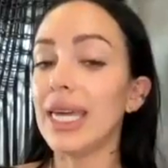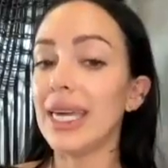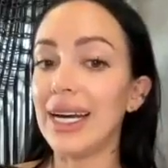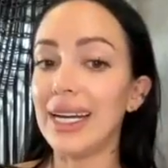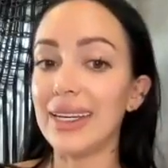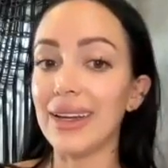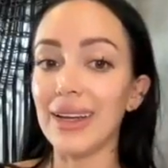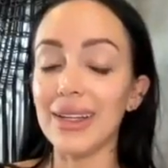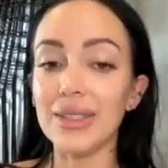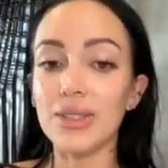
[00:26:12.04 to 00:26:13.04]
And
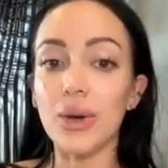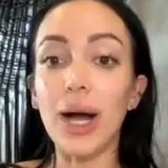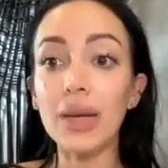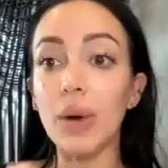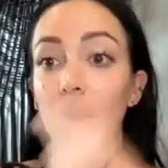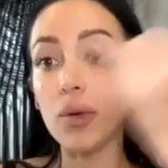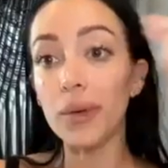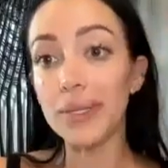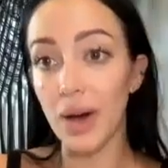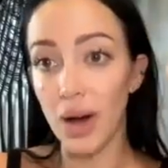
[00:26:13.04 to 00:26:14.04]
so I am
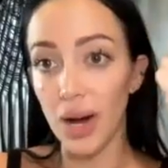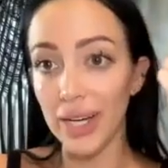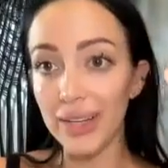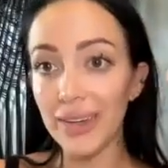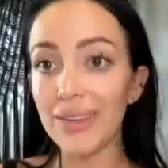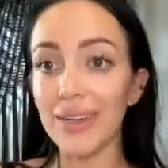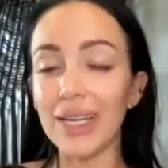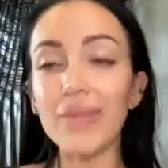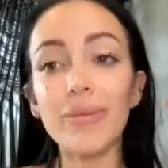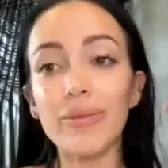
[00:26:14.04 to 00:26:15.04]
always on.
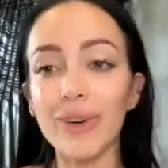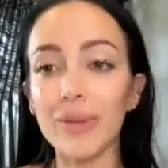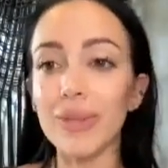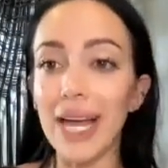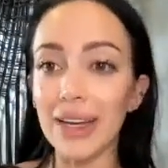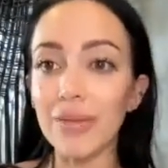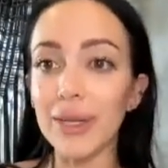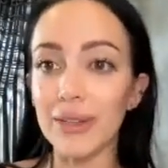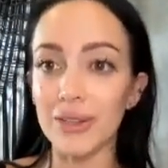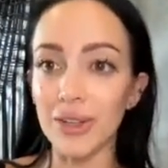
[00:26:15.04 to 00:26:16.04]
And for lack of
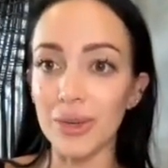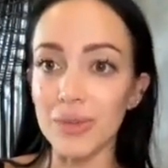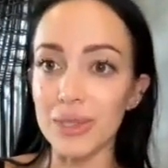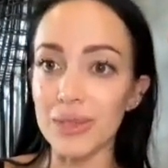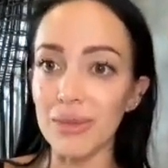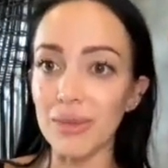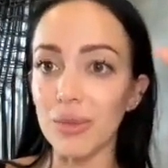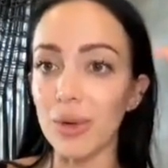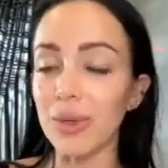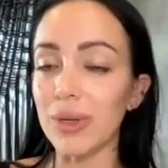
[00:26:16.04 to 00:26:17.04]
better terms,
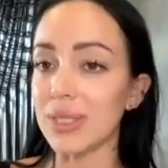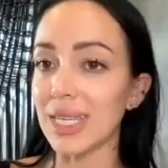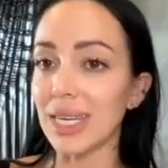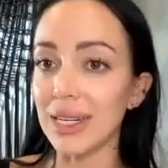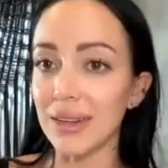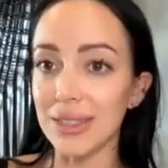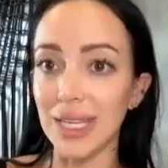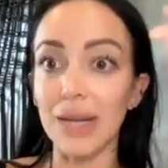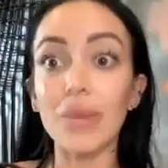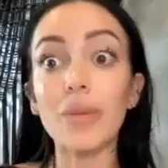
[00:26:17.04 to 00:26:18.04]
what we would say here is
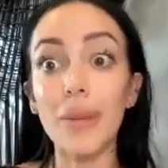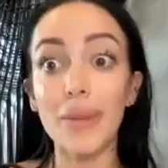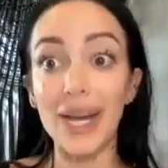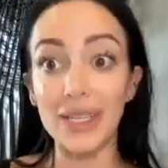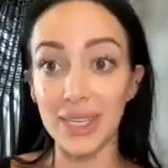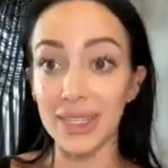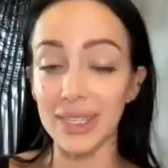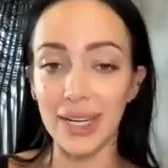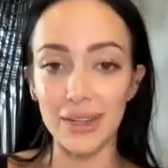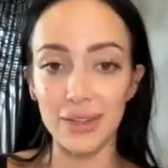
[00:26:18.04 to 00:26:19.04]
like I'm in my
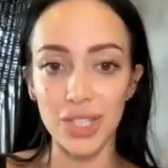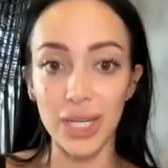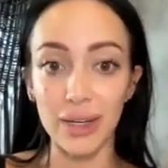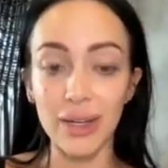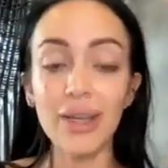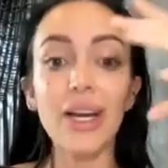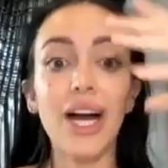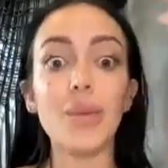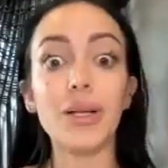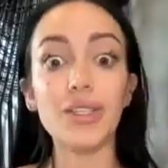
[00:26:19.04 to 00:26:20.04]
masculine energy.
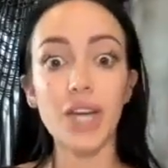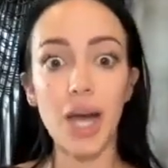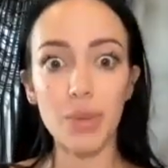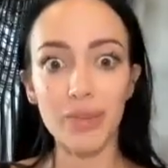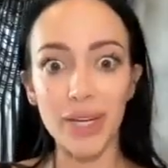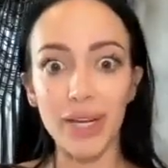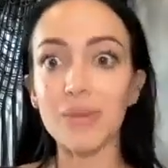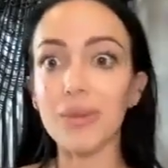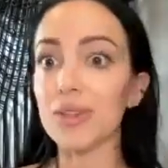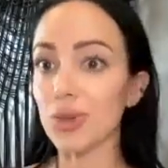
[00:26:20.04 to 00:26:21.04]
I'm on top of it.
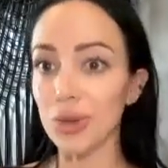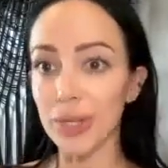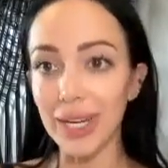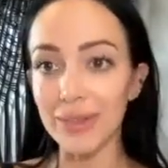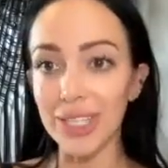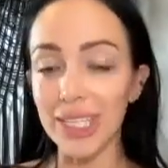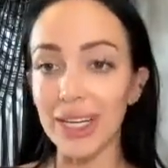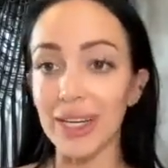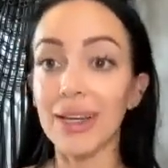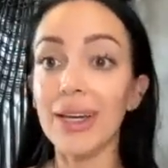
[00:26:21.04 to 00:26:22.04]
I'm controlling
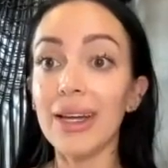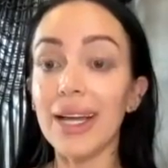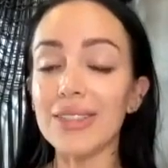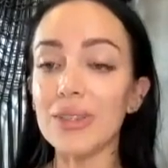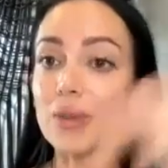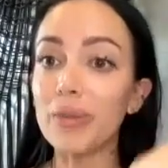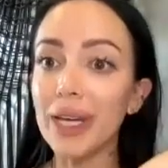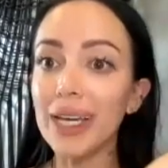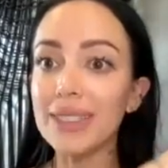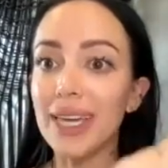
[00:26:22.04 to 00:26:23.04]
everything. And so the
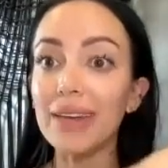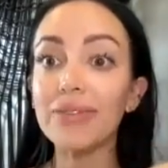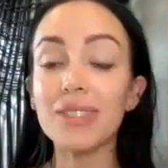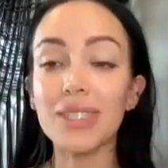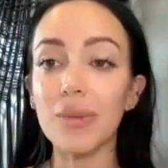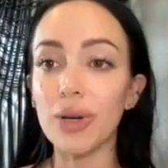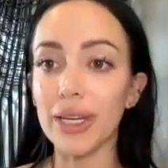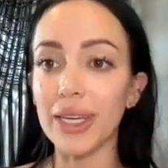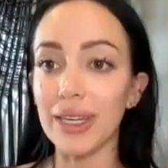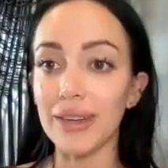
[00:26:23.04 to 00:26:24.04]
biggest gift
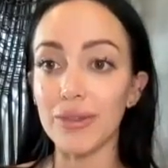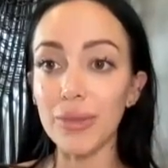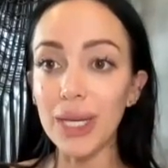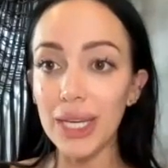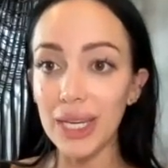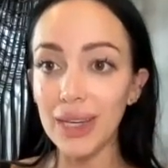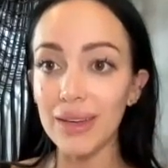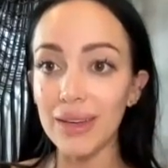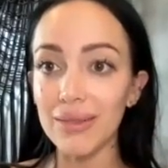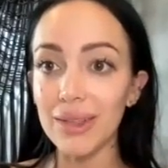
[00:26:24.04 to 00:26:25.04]
someone can give me
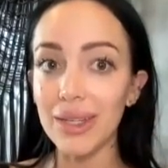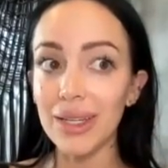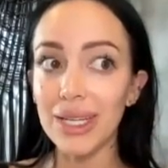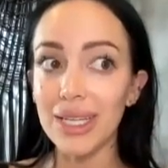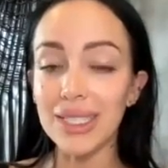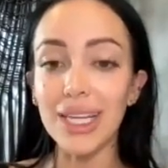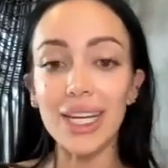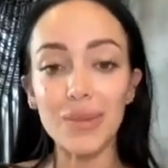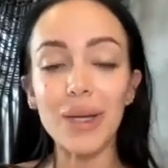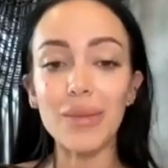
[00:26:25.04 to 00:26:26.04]
is
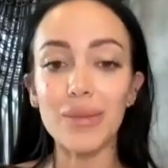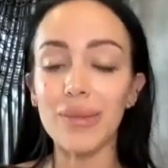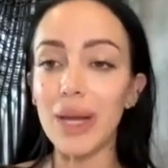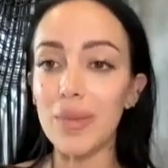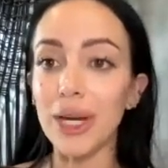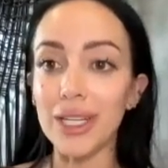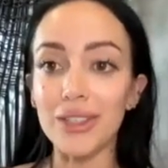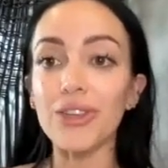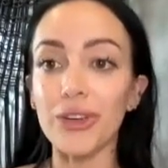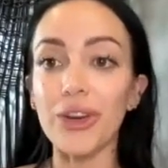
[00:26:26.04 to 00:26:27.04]
letting my
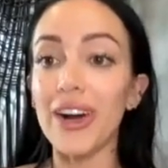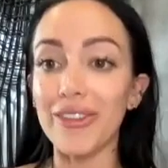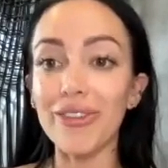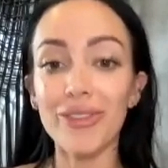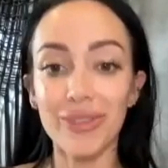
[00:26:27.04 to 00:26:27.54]
brain turn off